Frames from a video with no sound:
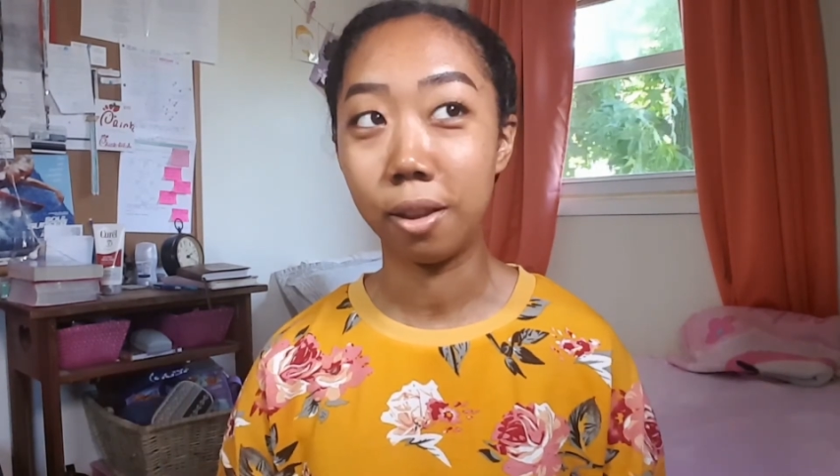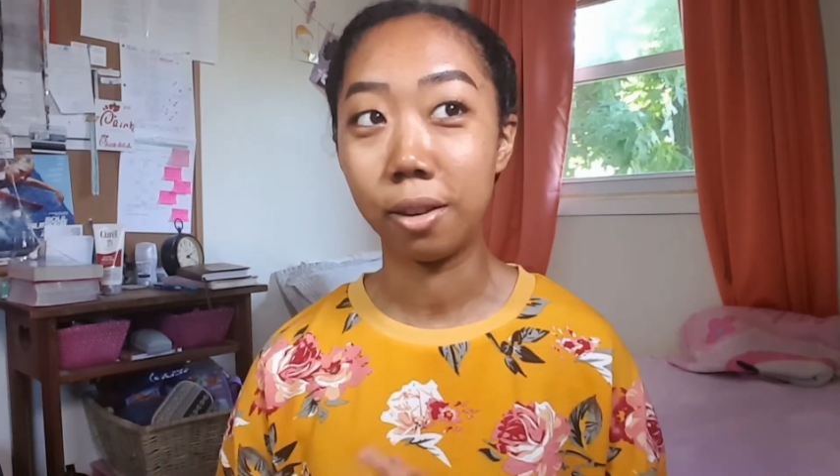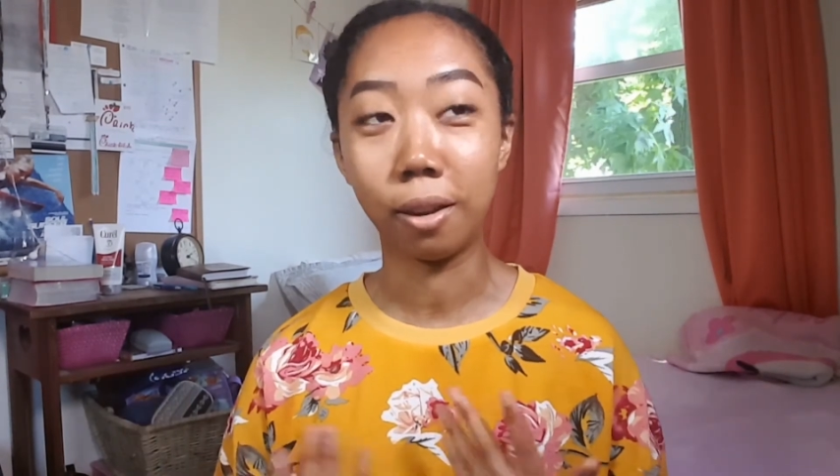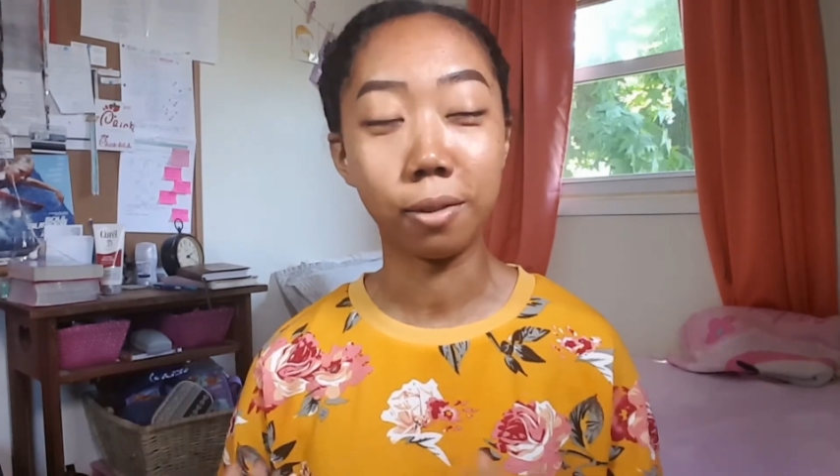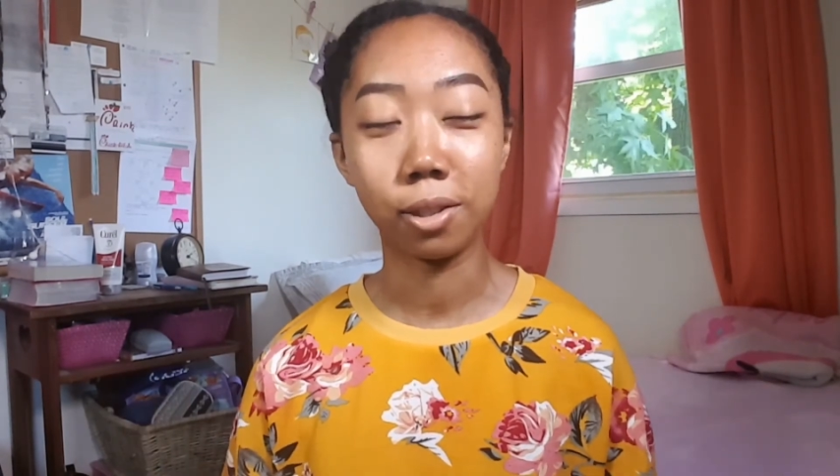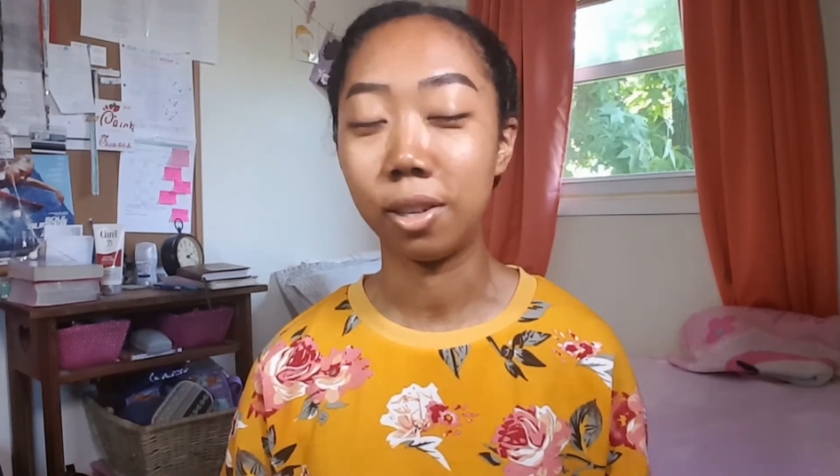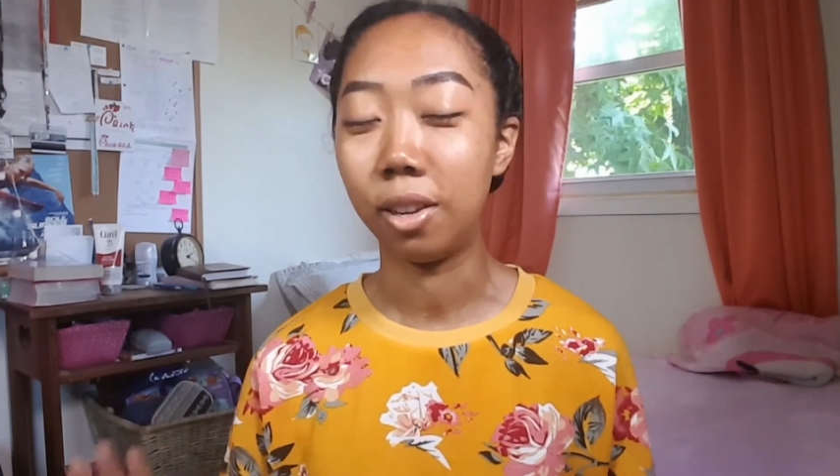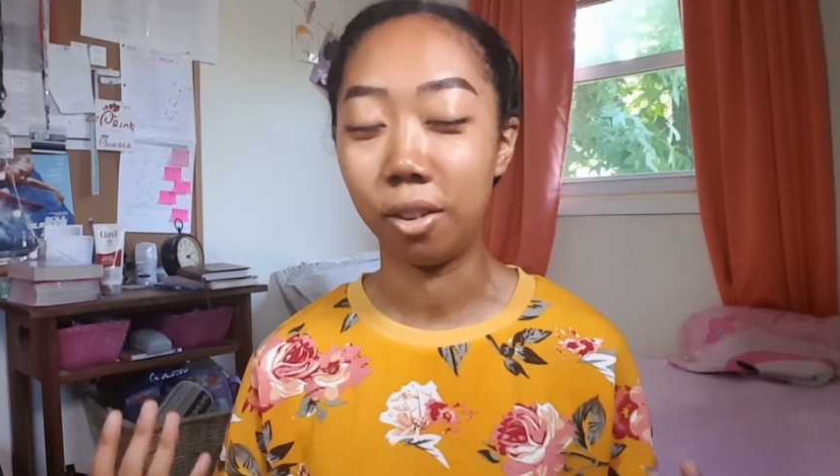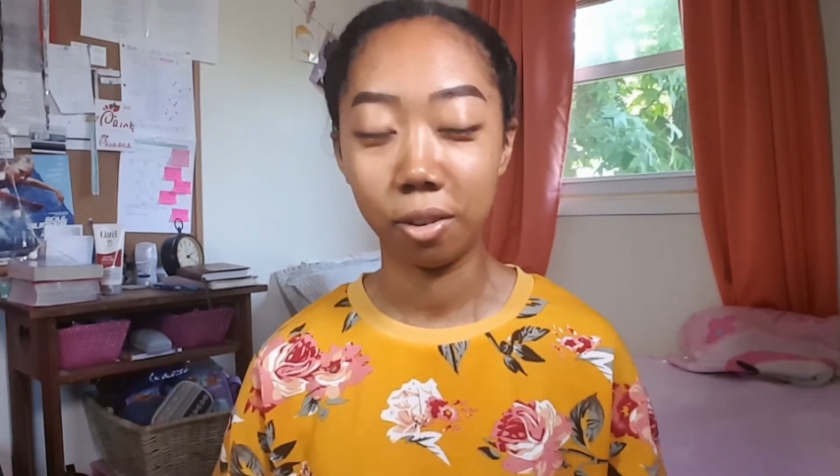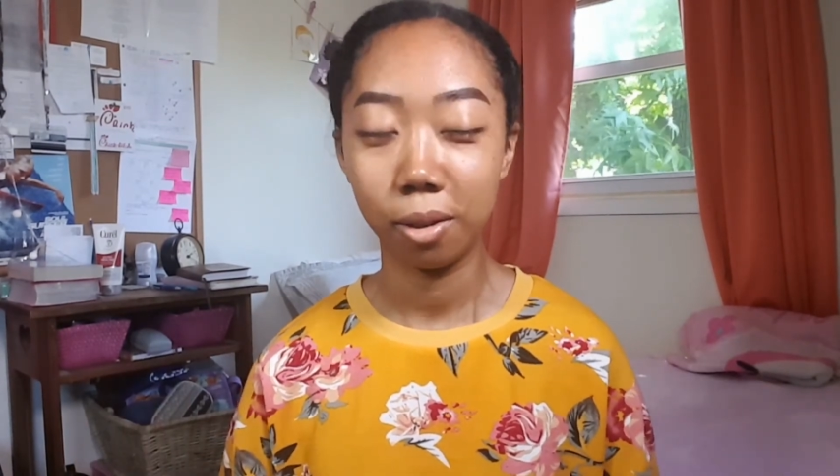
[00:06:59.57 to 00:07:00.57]
diversity and
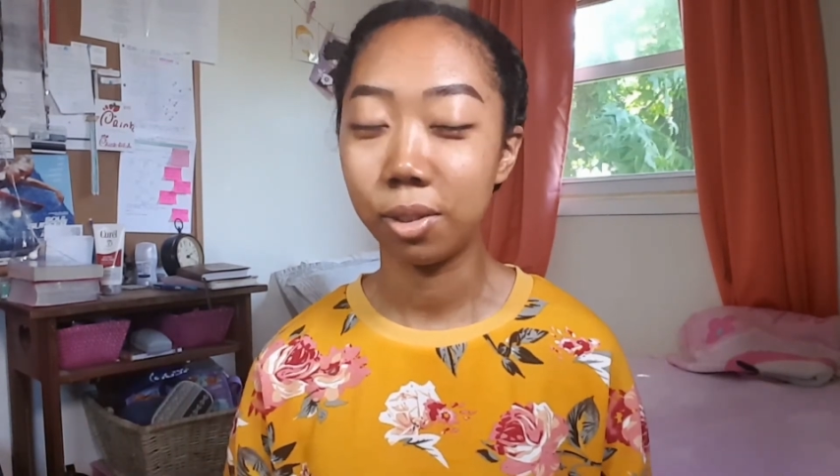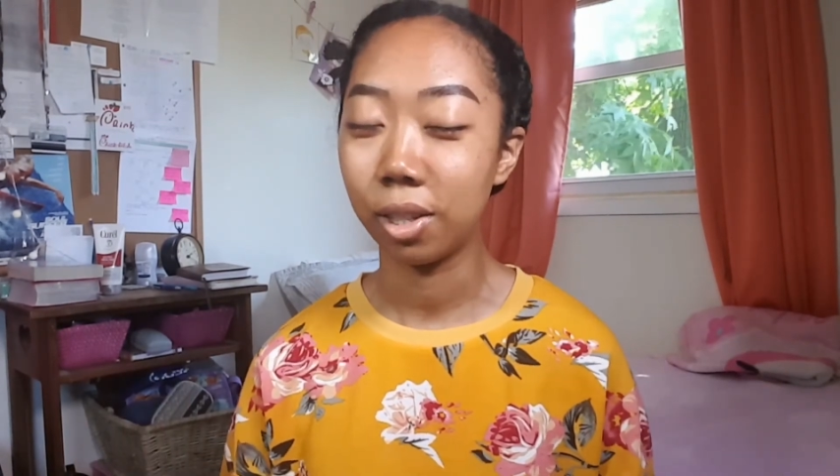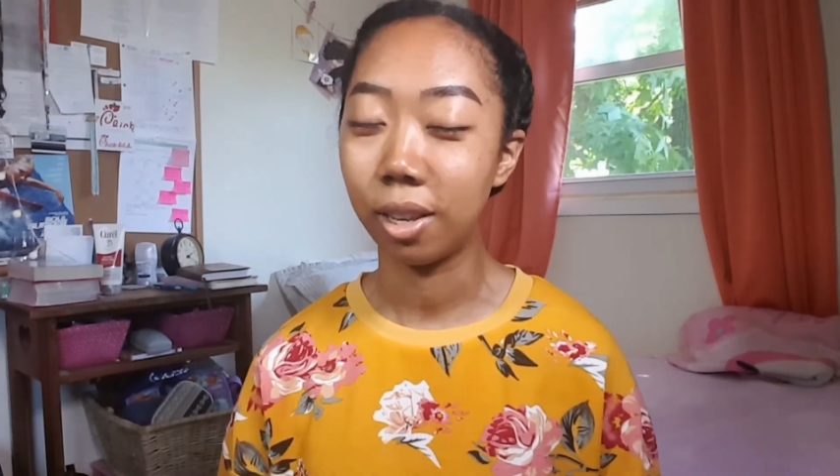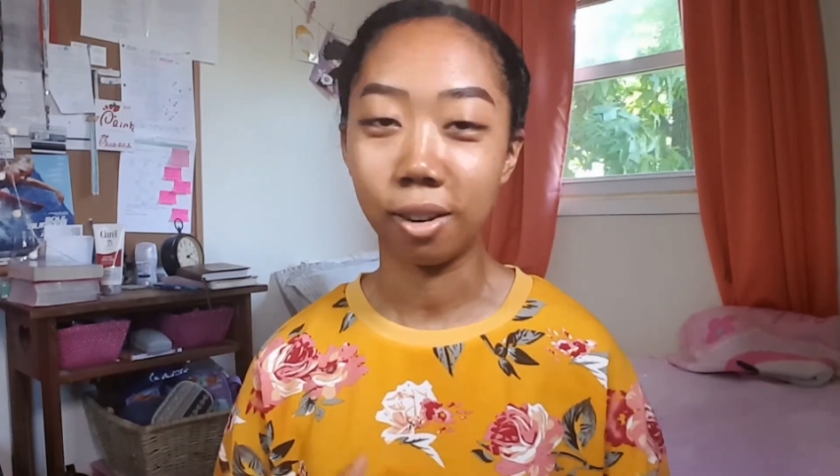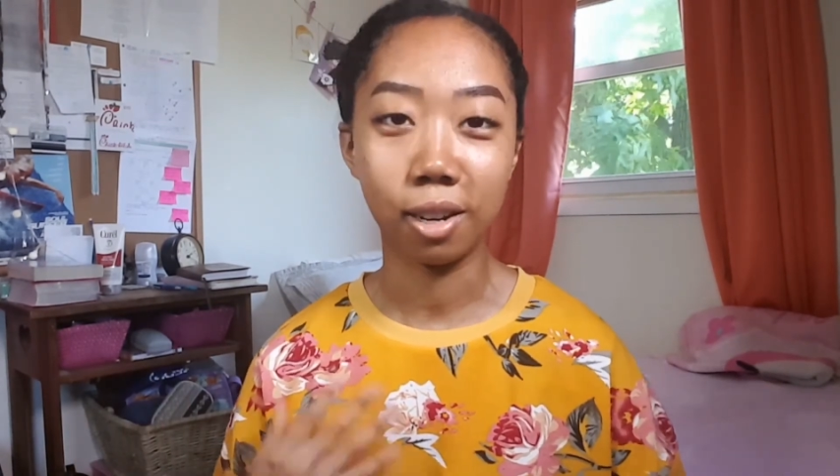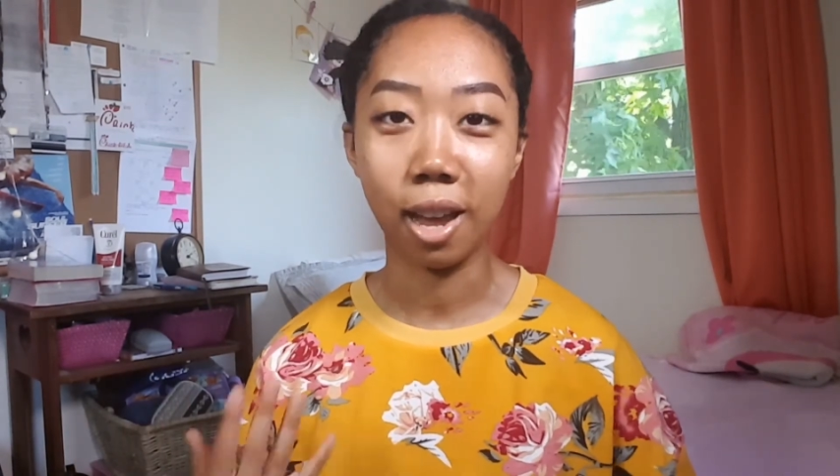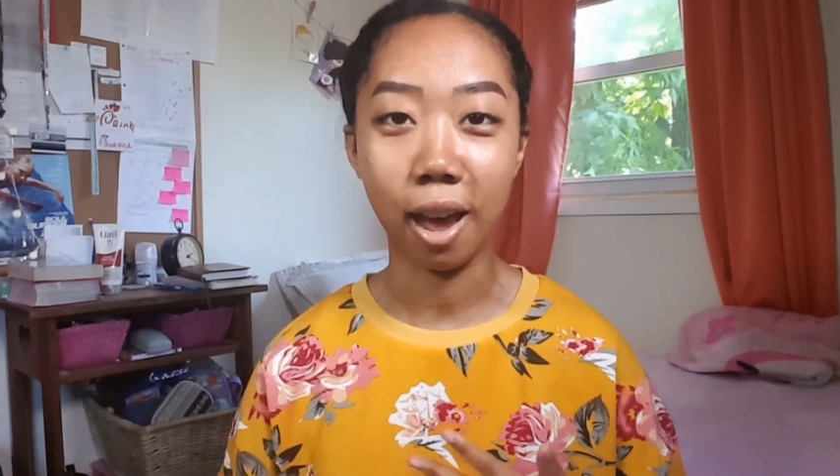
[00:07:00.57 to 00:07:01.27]
inclusion, they're going to